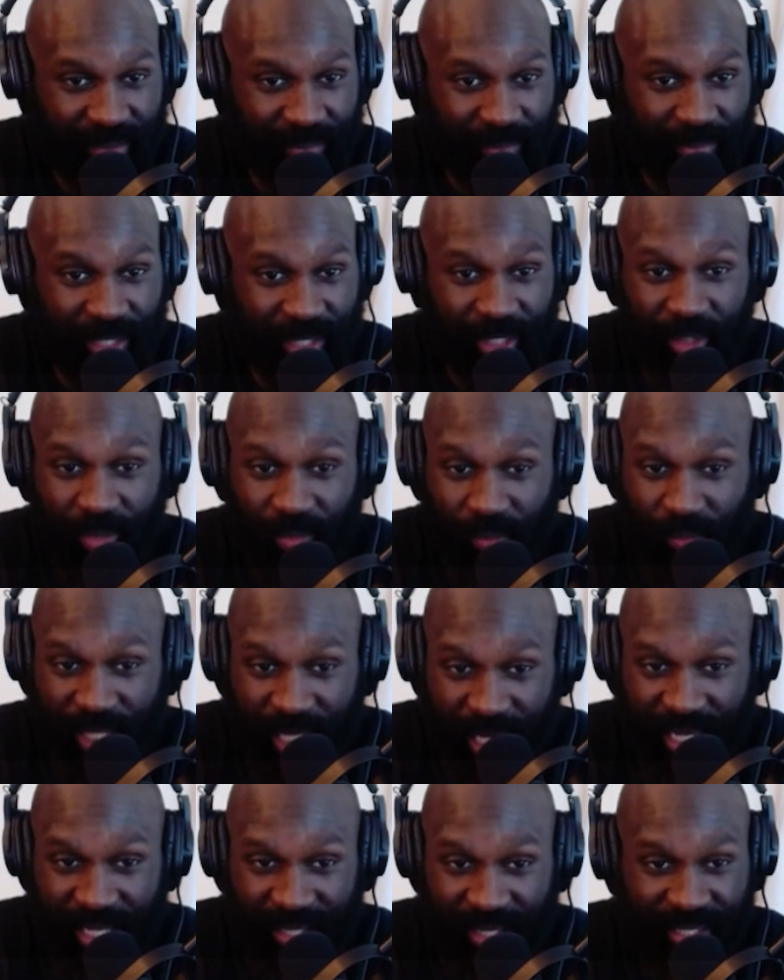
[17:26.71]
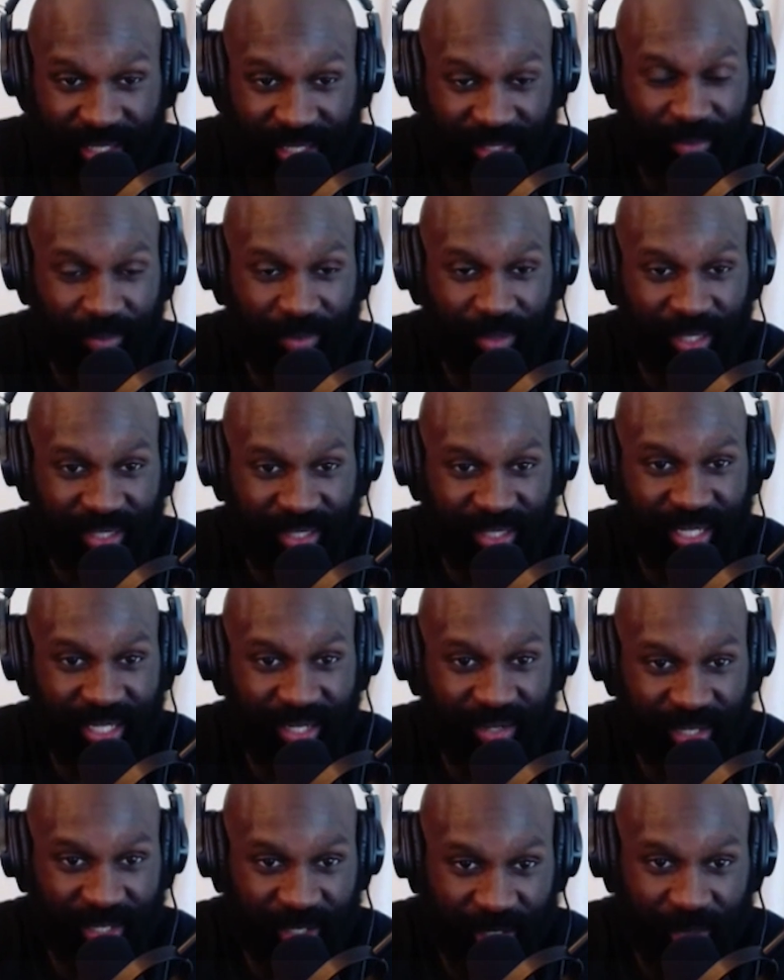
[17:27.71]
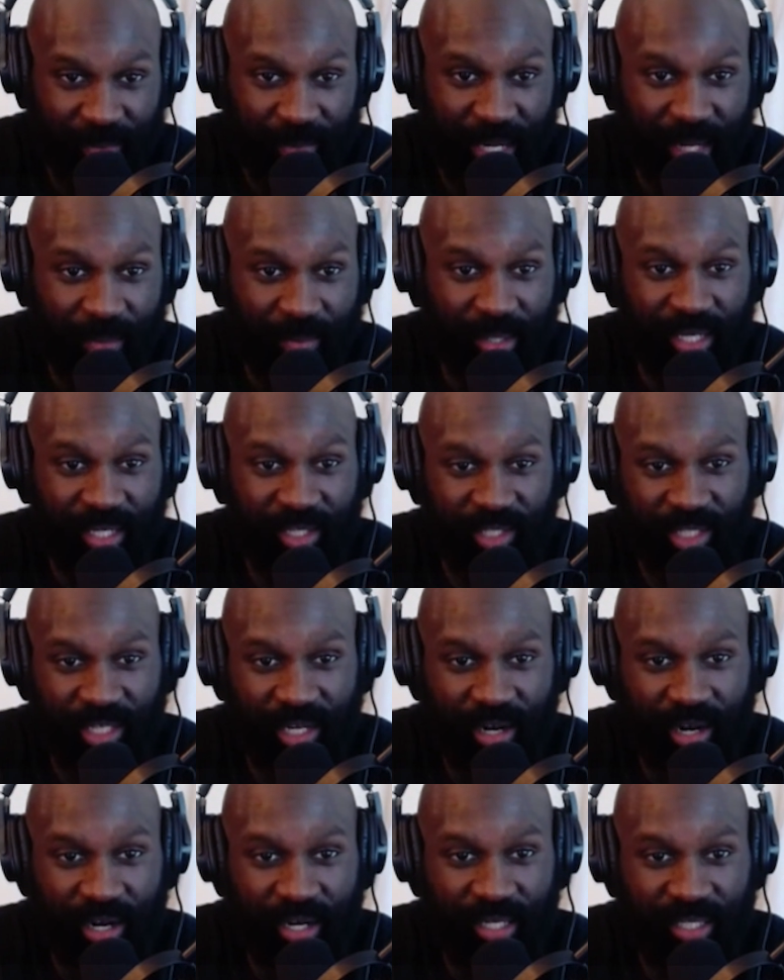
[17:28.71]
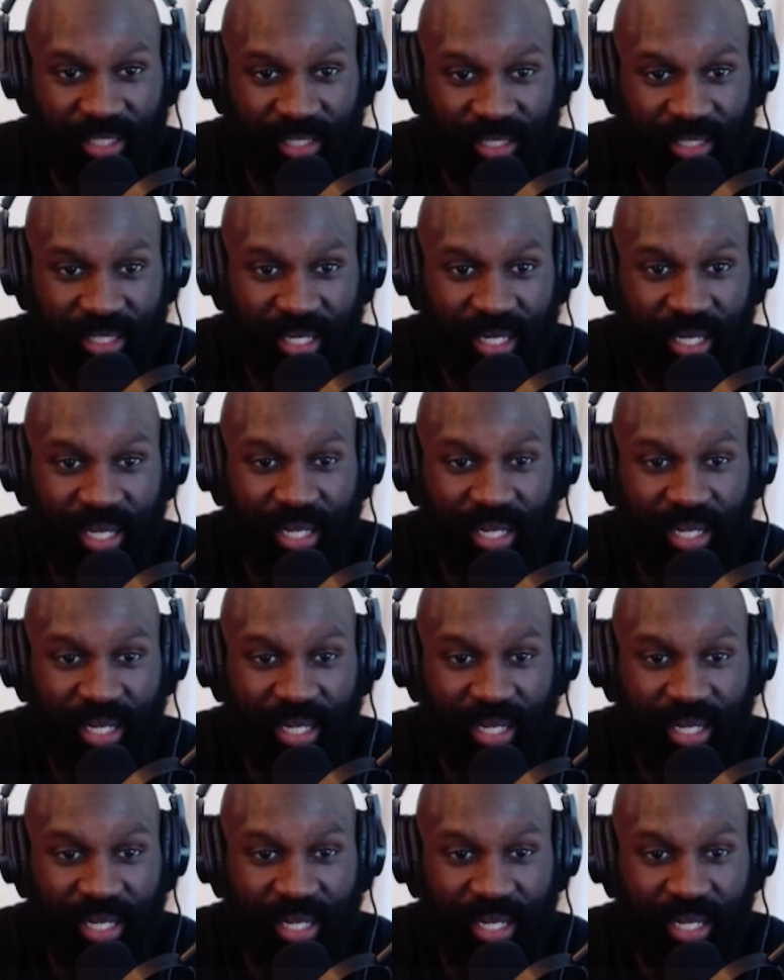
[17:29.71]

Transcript: but you can't take the bus now in your mind because you're an artist,